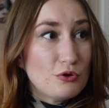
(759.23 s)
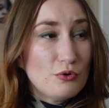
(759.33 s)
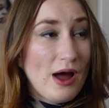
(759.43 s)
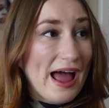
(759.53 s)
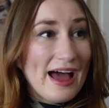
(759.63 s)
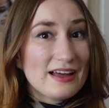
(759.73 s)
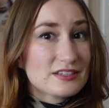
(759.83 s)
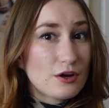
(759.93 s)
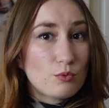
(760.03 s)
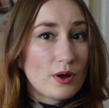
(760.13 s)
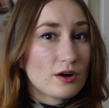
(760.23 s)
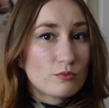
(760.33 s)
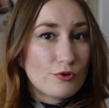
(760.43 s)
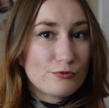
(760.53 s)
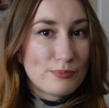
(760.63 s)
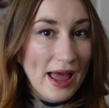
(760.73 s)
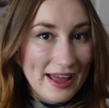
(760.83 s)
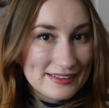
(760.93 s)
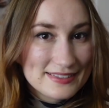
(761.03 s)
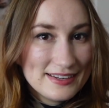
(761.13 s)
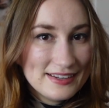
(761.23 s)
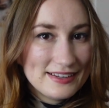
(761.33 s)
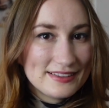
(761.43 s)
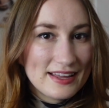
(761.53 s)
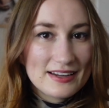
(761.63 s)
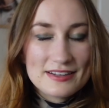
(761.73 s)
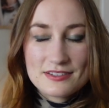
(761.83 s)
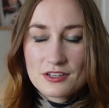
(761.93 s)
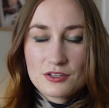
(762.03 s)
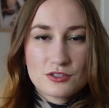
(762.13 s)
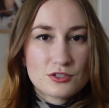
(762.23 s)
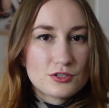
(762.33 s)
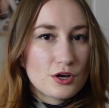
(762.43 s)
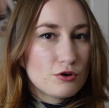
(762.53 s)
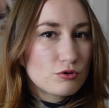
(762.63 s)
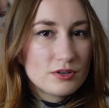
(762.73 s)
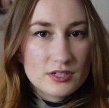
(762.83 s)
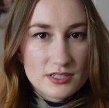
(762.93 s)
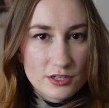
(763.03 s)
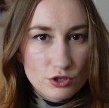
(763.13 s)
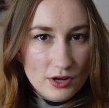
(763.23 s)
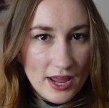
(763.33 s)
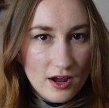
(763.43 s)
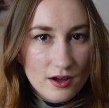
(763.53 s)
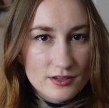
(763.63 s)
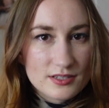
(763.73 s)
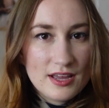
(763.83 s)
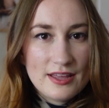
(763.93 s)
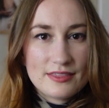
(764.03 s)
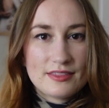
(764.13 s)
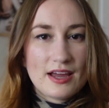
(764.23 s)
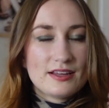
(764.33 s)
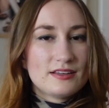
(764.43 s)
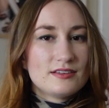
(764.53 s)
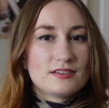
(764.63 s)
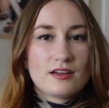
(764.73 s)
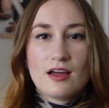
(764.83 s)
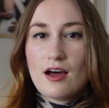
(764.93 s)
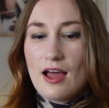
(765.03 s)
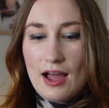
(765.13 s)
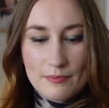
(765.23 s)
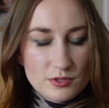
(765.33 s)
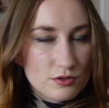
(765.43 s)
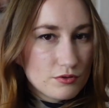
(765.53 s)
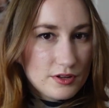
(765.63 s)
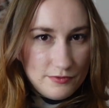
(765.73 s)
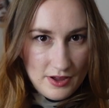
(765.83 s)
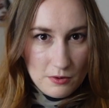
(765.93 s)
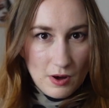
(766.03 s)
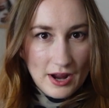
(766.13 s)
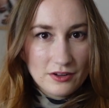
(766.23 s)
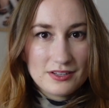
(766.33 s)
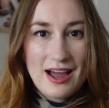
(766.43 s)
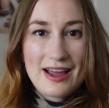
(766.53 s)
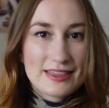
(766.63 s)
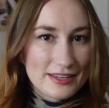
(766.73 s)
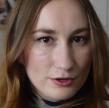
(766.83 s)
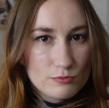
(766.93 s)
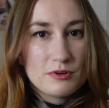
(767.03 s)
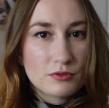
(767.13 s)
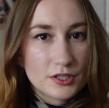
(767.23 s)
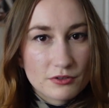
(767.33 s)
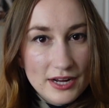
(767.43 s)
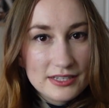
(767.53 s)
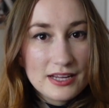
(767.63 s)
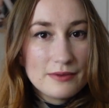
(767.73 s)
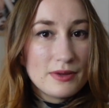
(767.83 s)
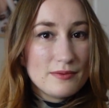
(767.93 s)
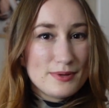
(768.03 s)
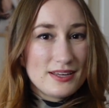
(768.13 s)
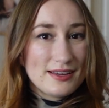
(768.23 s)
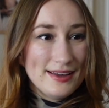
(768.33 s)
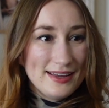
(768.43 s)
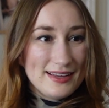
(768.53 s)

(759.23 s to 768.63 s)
who has a werewolf pet. That is so quintessential chaos. That is absolutely Feywild. I think it would be really great, and maybe